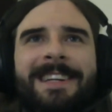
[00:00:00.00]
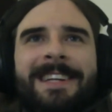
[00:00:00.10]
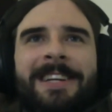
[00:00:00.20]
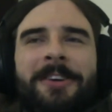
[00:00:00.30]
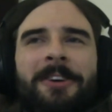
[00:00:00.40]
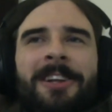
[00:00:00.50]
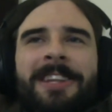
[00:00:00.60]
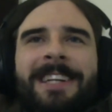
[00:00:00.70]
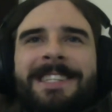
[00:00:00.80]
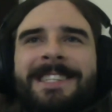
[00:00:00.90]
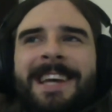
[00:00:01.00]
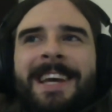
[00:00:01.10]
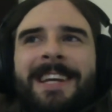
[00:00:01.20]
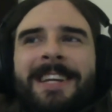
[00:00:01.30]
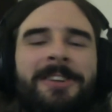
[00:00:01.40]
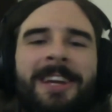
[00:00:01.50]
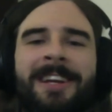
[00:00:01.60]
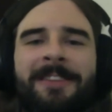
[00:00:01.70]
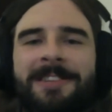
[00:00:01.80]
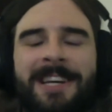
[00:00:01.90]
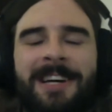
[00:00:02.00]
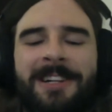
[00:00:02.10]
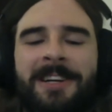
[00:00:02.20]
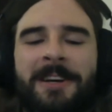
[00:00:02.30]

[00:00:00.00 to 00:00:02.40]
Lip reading: you know, all that to say, you can never tell.